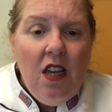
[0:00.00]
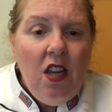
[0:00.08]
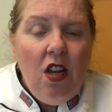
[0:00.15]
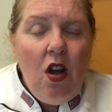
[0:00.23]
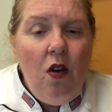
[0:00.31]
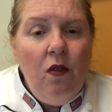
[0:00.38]

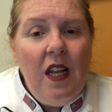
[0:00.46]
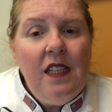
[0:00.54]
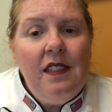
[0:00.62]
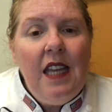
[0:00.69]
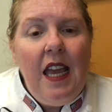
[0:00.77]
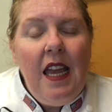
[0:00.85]

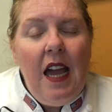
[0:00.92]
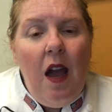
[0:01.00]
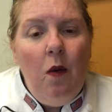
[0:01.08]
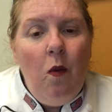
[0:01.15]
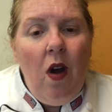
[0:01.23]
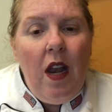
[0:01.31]
Let's say
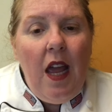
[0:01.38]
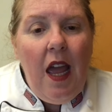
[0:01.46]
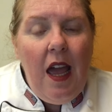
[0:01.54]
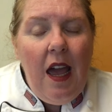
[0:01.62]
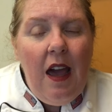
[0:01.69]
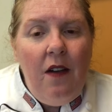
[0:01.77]
I want to
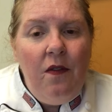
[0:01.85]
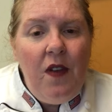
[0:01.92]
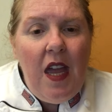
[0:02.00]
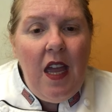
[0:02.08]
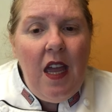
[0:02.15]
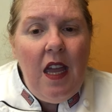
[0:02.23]
have
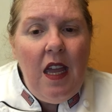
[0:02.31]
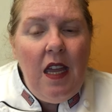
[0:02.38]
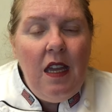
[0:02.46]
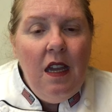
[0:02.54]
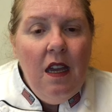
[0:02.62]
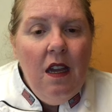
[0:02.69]

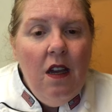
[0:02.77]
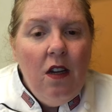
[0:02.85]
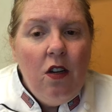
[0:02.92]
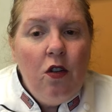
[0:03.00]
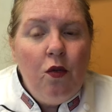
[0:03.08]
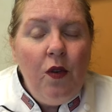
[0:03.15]
a
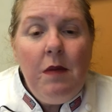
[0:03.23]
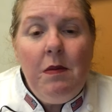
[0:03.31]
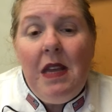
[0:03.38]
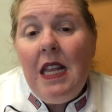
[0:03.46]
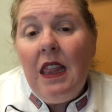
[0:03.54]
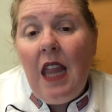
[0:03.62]

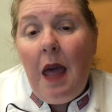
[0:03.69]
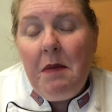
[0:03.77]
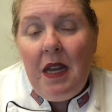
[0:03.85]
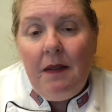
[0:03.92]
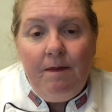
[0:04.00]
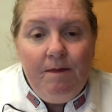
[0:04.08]
creamy
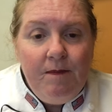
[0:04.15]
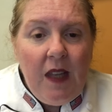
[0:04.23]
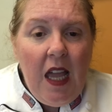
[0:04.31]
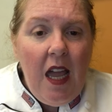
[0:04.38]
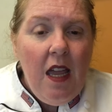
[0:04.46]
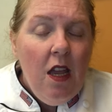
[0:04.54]
lemon,
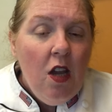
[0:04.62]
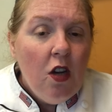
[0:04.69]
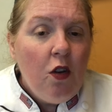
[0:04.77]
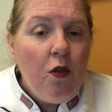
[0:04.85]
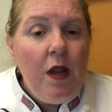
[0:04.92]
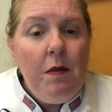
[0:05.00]
okay?
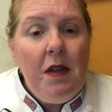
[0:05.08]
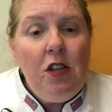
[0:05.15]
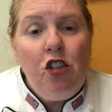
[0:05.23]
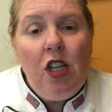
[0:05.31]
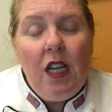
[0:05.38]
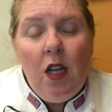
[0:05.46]
Creamy
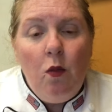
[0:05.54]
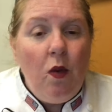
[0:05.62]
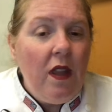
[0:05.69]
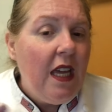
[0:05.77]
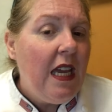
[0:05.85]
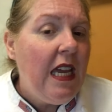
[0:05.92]
chicken
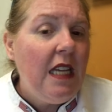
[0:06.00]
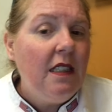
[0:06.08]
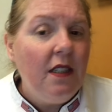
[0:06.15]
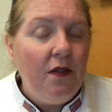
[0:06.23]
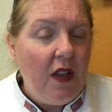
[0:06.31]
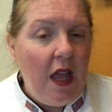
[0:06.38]
with a
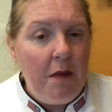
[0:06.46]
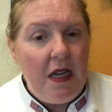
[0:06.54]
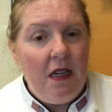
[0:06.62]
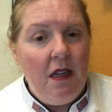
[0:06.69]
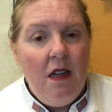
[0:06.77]
hint of lemon.